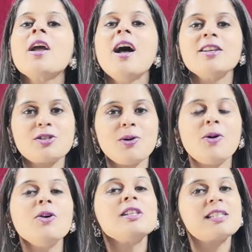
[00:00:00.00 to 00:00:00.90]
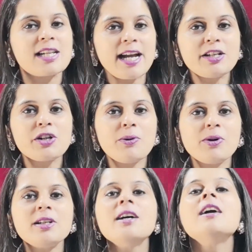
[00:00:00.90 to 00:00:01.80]
So stay
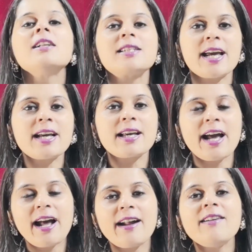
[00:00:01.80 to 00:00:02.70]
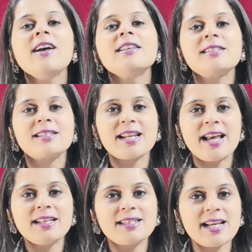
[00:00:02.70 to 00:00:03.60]
tuned, take care, stay
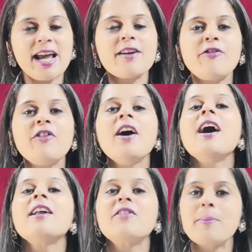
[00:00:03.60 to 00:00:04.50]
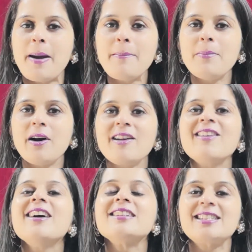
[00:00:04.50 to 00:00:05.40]
safe. Remember,
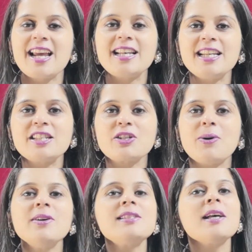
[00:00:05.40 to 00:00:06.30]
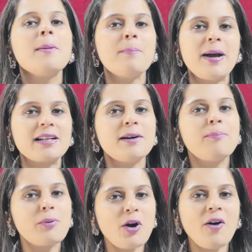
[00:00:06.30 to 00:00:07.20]
daily dose, better
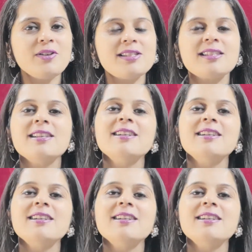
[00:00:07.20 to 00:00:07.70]
prose.